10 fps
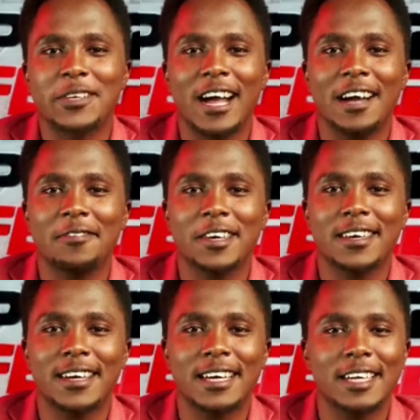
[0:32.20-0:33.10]
to have you
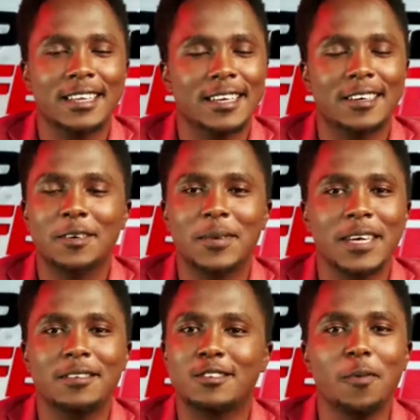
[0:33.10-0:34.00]
here. There could
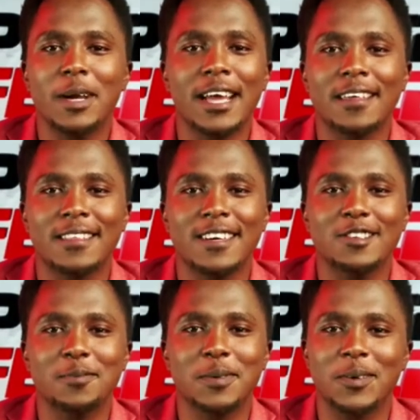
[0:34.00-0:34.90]
be so many other
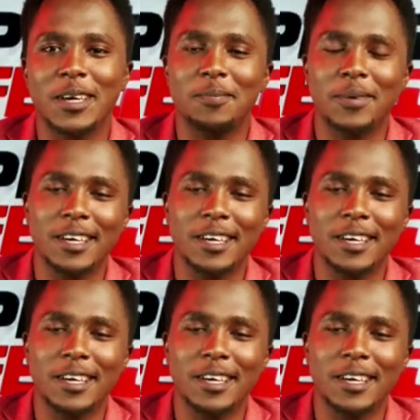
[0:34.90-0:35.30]
things you'll be doing,